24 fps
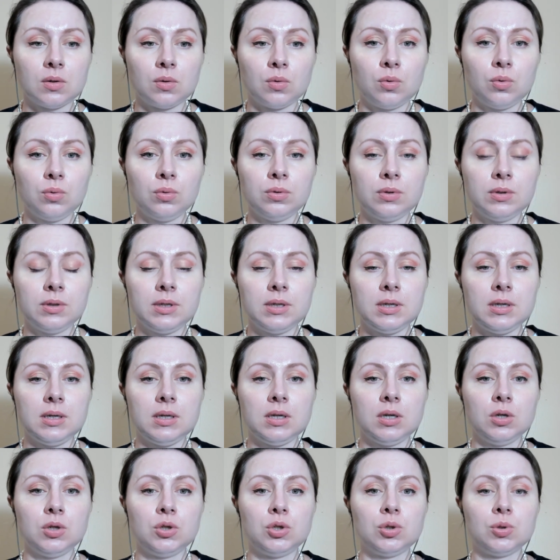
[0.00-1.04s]

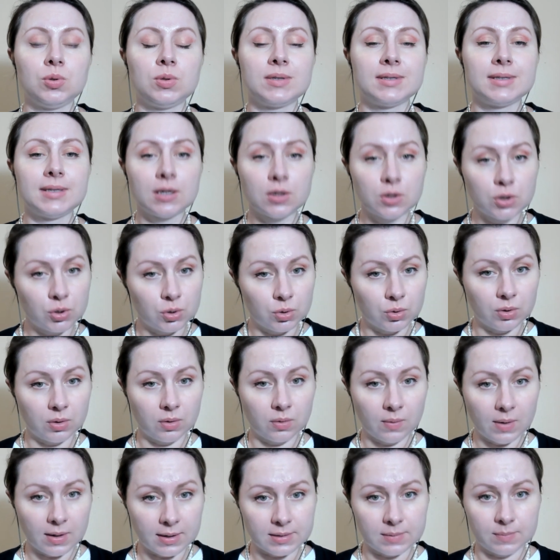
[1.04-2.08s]
only to sexual
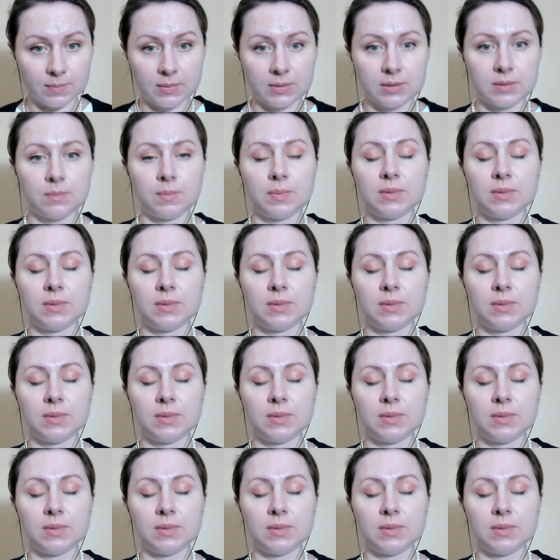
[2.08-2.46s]
harassment,